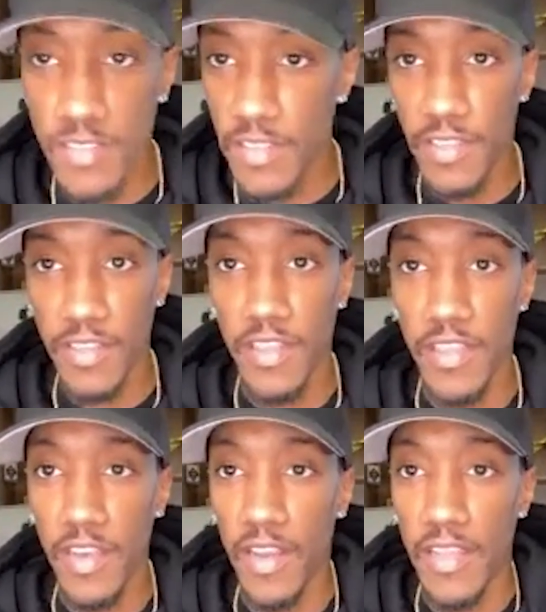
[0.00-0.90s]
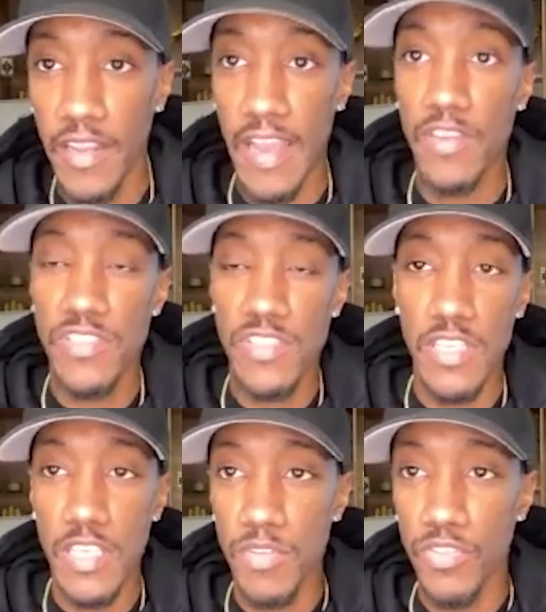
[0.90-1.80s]
in-house
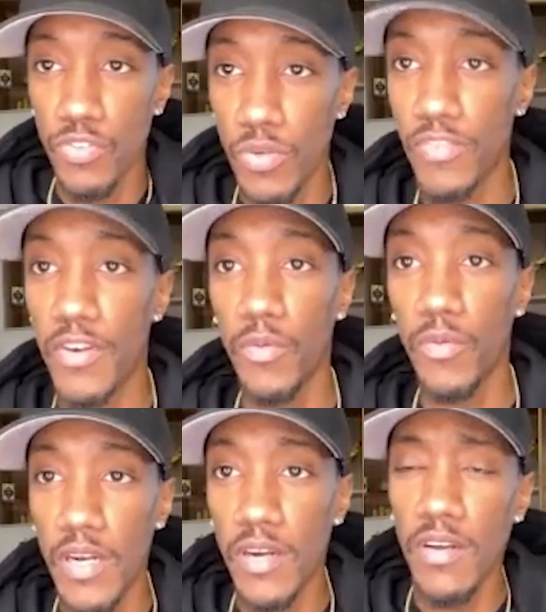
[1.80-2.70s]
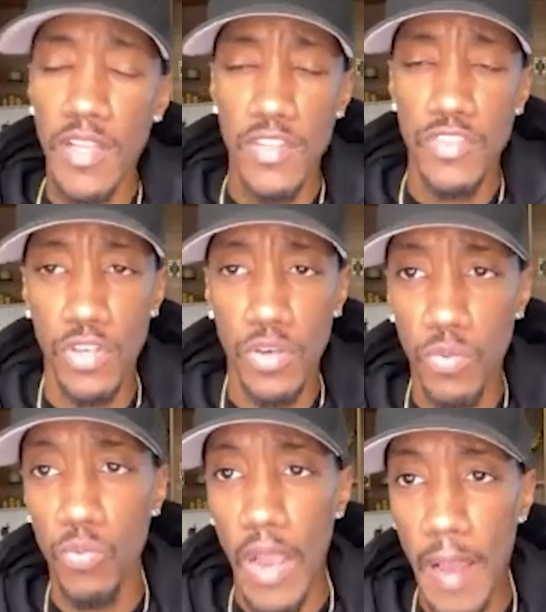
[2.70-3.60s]
team is doing very well.
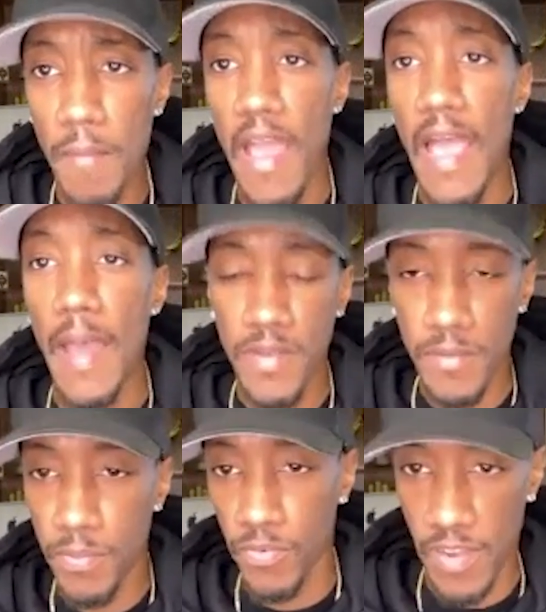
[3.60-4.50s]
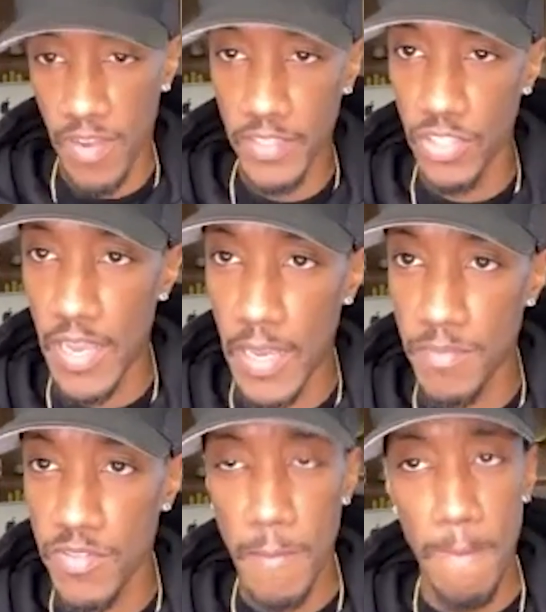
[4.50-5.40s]
So I'm happy to provide
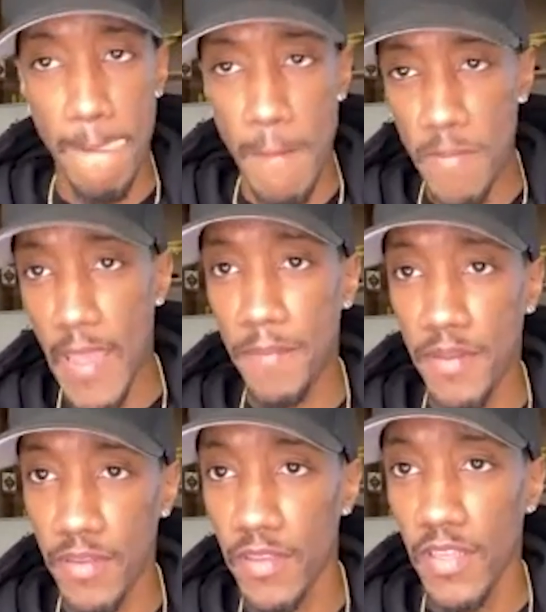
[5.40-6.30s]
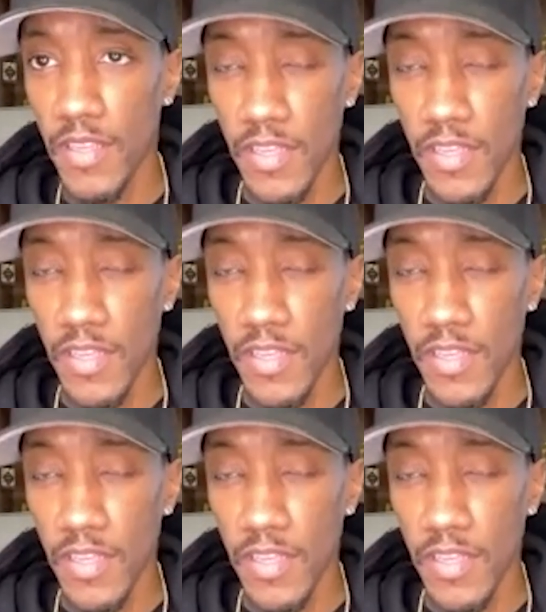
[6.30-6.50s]
jobs. I'm happy to